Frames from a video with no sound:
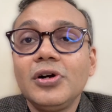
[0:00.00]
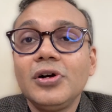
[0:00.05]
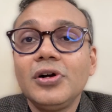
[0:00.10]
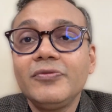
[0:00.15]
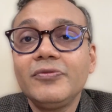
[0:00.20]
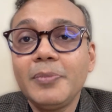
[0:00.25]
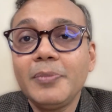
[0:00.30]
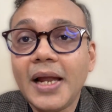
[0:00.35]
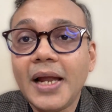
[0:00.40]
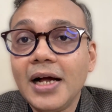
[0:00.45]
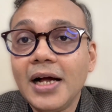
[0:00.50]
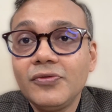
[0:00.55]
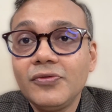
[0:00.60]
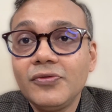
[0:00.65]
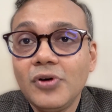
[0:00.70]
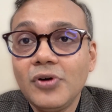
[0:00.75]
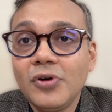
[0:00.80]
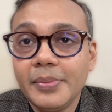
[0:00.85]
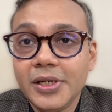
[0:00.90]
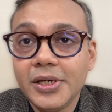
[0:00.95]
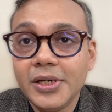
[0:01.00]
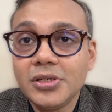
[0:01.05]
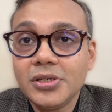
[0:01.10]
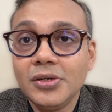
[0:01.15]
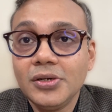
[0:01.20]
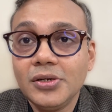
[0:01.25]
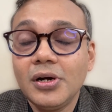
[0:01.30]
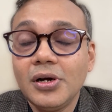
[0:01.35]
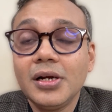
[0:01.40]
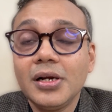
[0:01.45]
of plaque formation
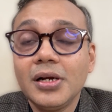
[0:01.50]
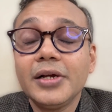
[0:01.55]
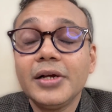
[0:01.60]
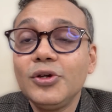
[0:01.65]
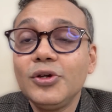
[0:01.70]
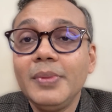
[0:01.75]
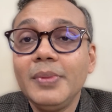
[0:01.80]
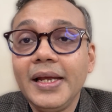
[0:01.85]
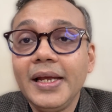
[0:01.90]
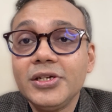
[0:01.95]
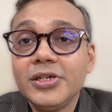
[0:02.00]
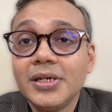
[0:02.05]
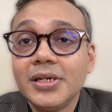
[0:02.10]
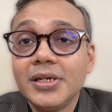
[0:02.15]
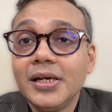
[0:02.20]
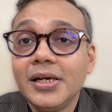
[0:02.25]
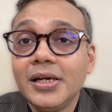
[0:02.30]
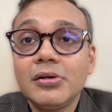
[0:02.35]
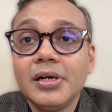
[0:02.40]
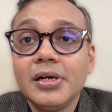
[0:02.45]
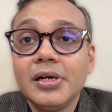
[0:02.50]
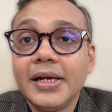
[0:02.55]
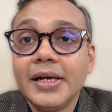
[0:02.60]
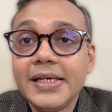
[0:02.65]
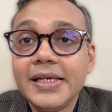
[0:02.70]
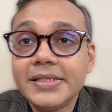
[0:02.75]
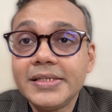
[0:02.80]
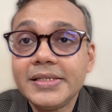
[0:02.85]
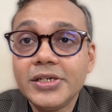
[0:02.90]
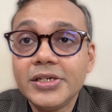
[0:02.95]
or accumulation and
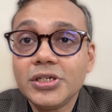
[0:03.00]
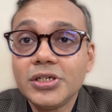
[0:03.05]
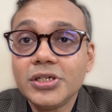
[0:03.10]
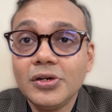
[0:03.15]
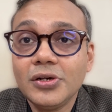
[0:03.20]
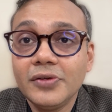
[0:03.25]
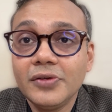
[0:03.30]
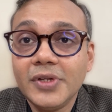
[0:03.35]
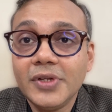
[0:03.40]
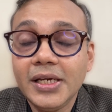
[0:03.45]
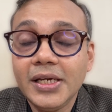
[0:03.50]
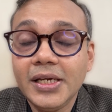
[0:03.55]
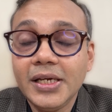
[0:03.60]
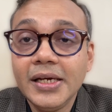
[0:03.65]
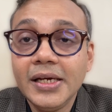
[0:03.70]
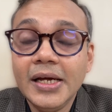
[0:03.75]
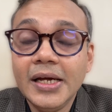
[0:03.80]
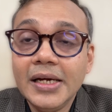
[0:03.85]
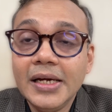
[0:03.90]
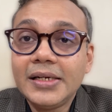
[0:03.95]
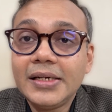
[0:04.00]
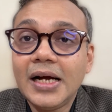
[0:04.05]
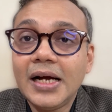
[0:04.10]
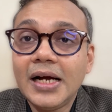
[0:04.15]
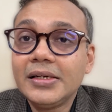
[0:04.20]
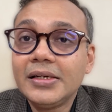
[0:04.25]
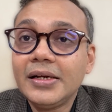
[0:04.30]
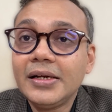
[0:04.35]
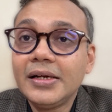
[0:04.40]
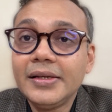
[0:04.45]
colonization of the
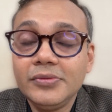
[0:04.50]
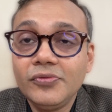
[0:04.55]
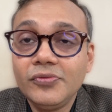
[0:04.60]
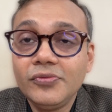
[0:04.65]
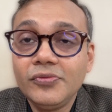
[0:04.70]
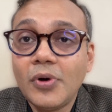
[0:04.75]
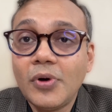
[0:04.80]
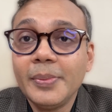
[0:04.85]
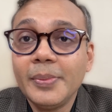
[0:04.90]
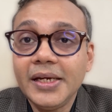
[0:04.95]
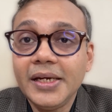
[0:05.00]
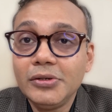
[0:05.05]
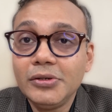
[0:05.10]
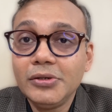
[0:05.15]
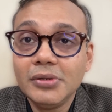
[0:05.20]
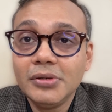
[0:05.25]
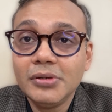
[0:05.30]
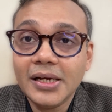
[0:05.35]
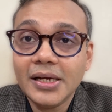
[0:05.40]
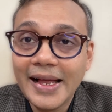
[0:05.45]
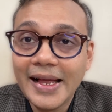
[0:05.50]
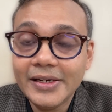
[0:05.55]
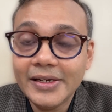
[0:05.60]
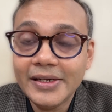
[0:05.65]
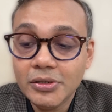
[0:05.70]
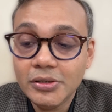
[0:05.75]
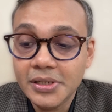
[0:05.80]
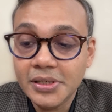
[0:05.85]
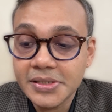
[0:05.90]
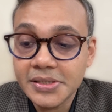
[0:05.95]
tartar and forming into the
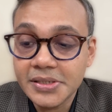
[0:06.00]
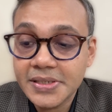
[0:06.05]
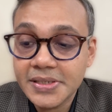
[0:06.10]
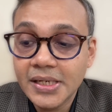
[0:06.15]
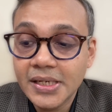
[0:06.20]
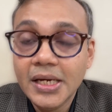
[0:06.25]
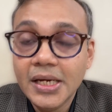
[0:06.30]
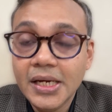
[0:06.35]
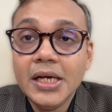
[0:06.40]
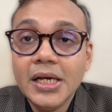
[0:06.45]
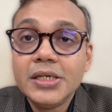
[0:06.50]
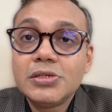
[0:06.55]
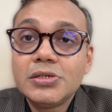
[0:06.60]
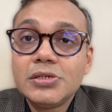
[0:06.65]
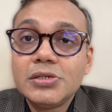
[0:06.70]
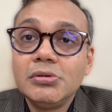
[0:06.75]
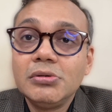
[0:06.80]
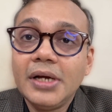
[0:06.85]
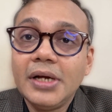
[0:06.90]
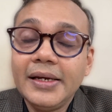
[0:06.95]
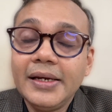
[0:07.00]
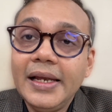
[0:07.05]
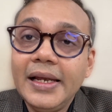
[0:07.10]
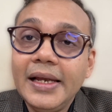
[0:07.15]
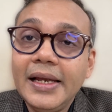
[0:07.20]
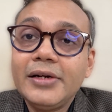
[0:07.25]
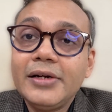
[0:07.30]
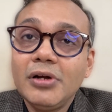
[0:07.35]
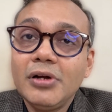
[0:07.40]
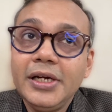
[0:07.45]
calculus. So an
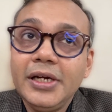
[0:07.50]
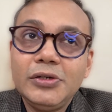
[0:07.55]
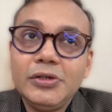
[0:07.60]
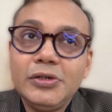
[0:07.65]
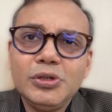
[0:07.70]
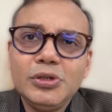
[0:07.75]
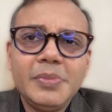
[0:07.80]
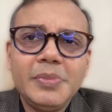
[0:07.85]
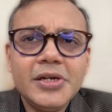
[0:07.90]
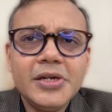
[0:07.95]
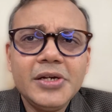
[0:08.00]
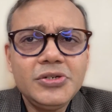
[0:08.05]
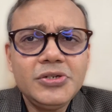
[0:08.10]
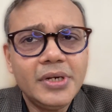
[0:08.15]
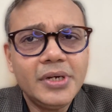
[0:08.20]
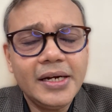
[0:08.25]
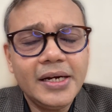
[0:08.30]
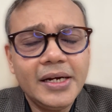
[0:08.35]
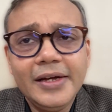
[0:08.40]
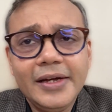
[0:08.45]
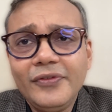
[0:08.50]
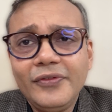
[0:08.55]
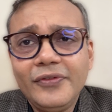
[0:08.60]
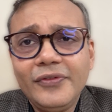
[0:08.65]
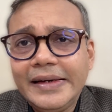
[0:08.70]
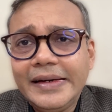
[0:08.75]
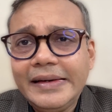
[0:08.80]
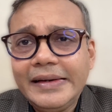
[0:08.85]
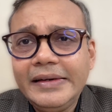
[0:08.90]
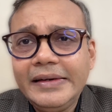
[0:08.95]
electronic toothbrush you can
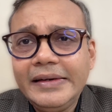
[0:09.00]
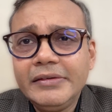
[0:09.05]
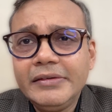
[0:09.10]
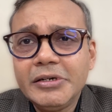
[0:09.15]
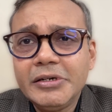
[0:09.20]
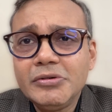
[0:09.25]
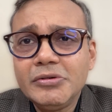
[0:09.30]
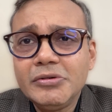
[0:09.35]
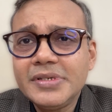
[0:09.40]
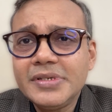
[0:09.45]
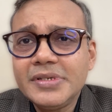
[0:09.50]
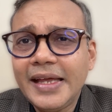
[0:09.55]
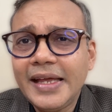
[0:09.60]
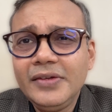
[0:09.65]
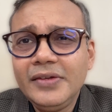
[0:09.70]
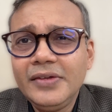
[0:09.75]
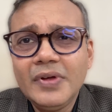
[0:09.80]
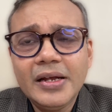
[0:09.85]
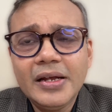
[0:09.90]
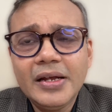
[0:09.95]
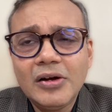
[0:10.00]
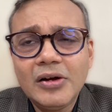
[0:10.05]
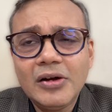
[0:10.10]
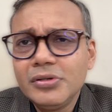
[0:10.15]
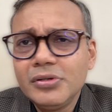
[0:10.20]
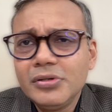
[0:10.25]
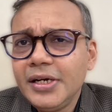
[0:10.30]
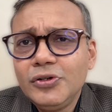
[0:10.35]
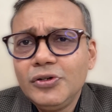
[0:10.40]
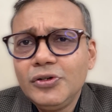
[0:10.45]
definitely introduce anywhere around
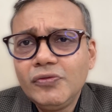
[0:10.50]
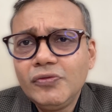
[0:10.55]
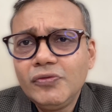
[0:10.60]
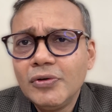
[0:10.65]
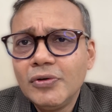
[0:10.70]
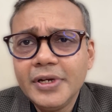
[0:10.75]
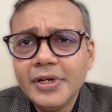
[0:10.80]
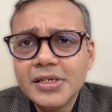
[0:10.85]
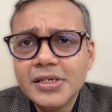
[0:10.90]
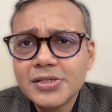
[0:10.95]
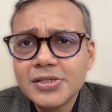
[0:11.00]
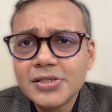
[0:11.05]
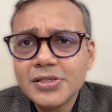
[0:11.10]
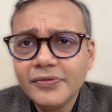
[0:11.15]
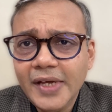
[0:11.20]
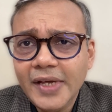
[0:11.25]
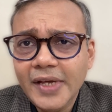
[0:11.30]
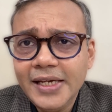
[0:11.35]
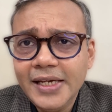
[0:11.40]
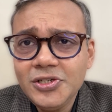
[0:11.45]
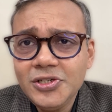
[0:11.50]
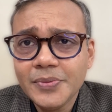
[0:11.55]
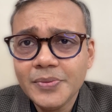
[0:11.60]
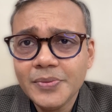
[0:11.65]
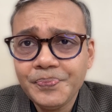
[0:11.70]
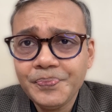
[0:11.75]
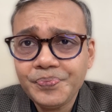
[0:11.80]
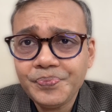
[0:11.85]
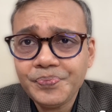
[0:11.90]
3 to 4 years of age.